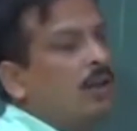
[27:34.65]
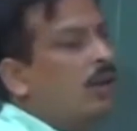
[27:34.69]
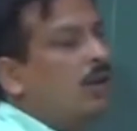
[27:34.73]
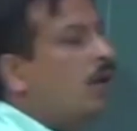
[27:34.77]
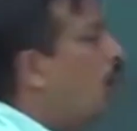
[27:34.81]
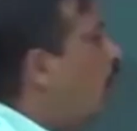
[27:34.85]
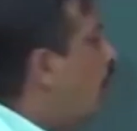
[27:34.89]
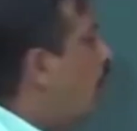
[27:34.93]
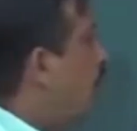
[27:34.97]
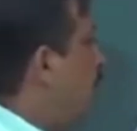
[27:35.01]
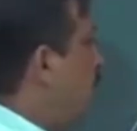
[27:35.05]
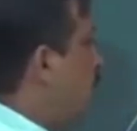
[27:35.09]

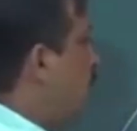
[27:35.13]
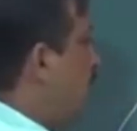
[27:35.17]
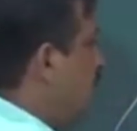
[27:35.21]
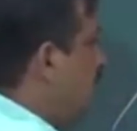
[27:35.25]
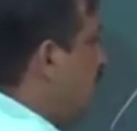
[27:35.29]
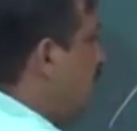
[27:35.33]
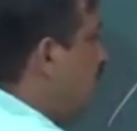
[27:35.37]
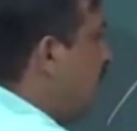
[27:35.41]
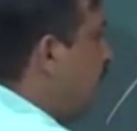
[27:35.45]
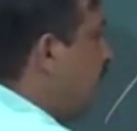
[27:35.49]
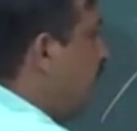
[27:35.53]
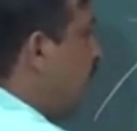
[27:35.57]
Or if it
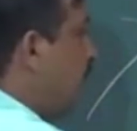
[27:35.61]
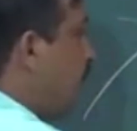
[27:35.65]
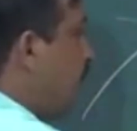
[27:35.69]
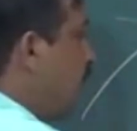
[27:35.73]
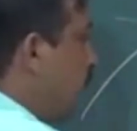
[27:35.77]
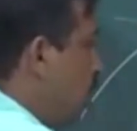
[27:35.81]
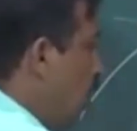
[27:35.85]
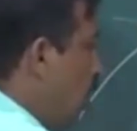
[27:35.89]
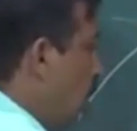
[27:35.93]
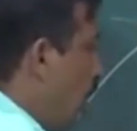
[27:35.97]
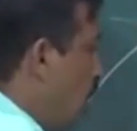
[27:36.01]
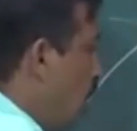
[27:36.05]
is
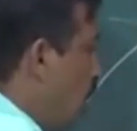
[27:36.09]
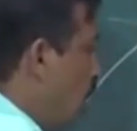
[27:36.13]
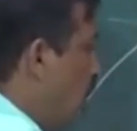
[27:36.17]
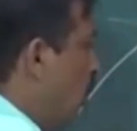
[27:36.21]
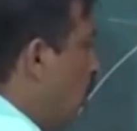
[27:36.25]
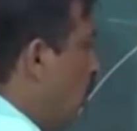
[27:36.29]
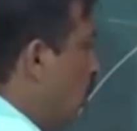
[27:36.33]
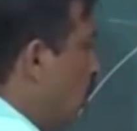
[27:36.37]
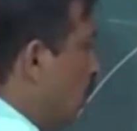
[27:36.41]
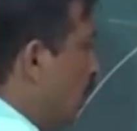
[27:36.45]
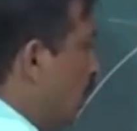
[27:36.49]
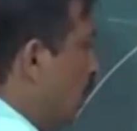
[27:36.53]
low,
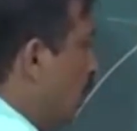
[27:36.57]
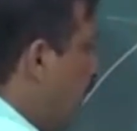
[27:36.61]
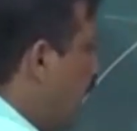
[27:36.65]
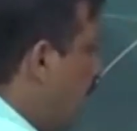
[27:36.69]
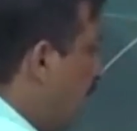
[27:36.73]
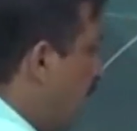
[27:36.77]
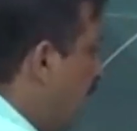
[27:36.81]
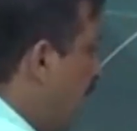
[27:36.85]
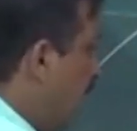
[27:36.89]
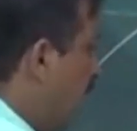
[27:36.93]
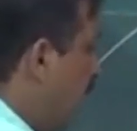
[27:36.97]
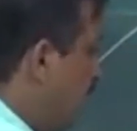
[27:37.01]

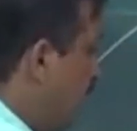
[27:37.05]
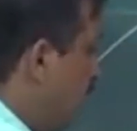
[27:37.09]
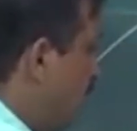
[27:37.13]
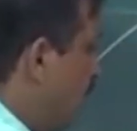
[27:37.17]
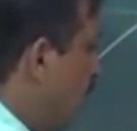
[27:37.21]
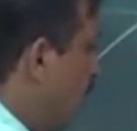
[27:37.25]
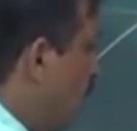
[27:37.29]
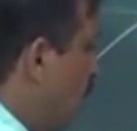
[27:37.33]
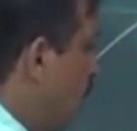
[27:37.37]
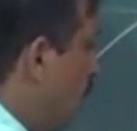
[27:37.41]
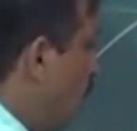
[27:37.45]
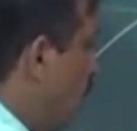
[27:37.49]
tongue height
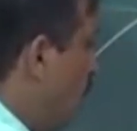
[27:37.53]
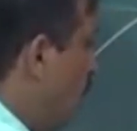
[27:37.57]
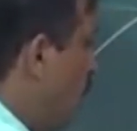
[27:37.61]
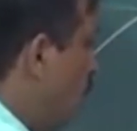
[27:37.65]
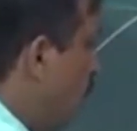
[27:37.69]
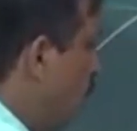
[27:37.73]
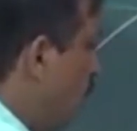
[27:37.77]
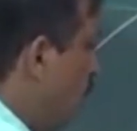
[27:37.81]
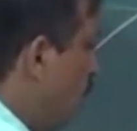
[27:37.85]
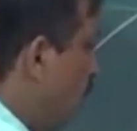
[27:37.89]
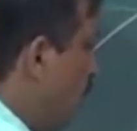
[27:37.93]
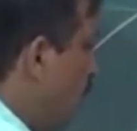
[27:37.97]
is low,
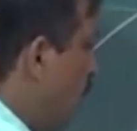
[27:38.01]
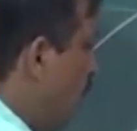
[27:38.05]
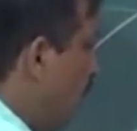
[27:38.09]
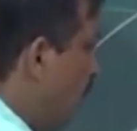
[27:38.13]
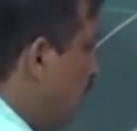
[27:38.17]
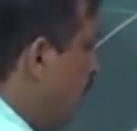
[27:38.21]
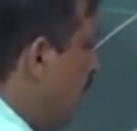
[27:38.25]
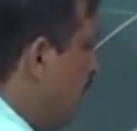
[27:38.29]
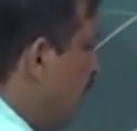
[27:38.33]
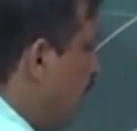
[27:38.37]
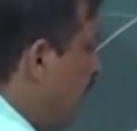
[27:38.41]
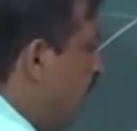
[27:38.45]

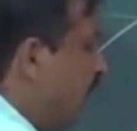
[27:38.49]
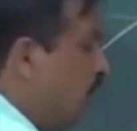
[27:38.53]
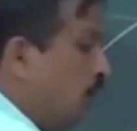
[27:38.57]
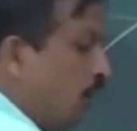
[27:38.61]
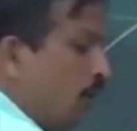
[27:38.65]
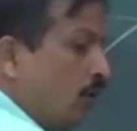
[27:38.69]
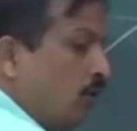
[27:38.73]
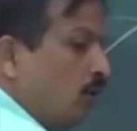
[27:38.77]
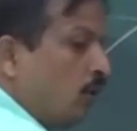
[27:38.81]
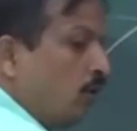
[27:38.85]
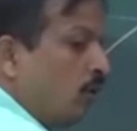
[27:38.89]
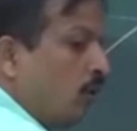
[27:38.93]
then it is
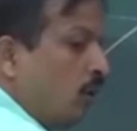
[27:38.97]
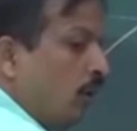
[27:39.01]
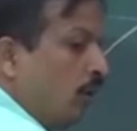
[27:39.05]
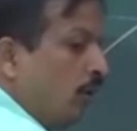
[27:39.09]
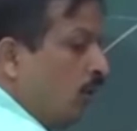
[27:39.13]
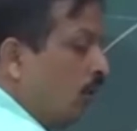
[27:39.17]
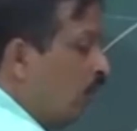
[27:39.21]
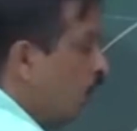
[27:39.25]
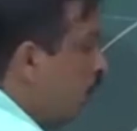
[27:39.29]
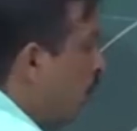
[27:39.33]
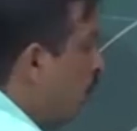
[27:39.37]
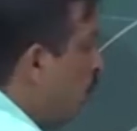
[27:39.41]
also called
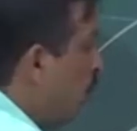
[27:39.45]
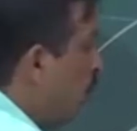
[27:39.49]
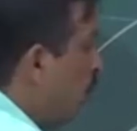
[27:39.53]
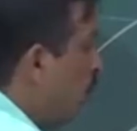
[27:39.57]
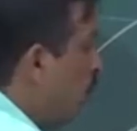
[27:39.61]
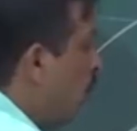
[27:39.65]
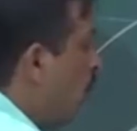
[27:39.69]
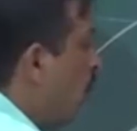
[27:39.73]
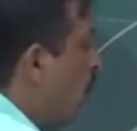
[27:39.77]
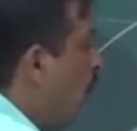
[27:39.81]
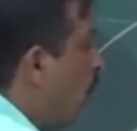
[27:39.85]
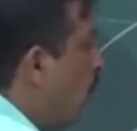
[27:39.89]

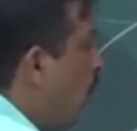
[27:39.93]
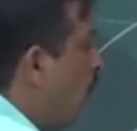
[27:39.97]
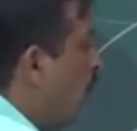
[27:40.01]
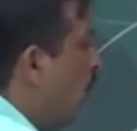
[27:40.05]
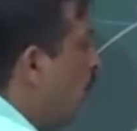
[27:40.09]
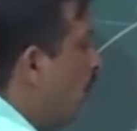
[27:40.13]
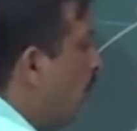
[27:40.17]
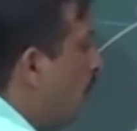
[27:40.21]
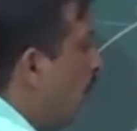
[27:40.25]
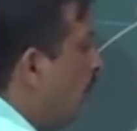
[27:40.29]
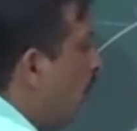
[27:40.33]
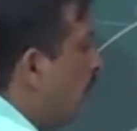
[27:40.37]
open
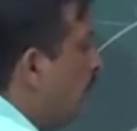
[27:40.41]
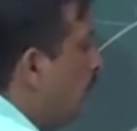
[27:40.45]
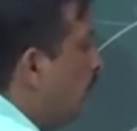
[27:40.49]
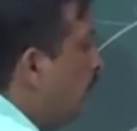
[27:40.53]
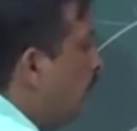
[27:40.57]
vowel.